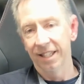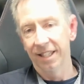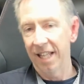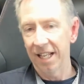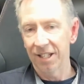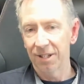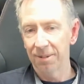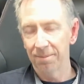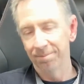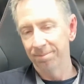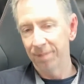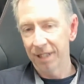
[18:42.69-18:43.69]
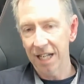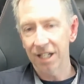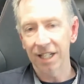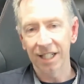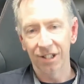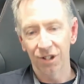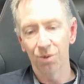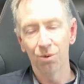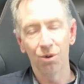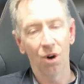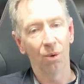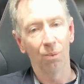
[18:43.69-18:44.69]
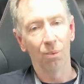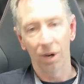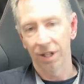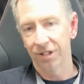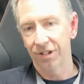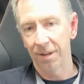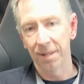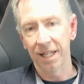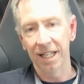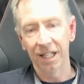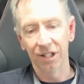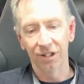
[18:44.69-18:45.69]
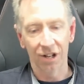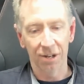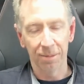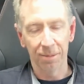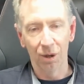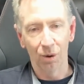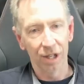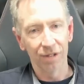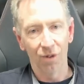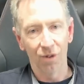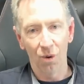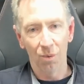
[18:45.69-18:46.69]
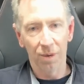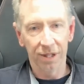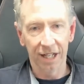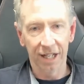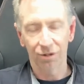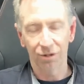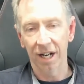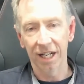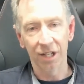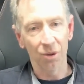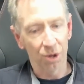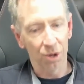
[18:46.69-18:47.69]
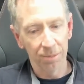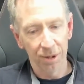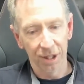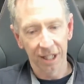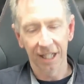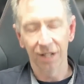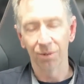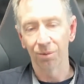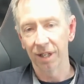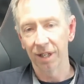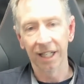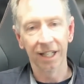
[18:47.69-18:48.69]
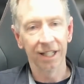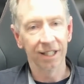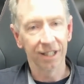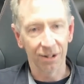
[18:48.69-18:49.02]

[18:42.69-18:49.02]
that's potentially still not what somebody is going to be looking for when they're training or commuting in really,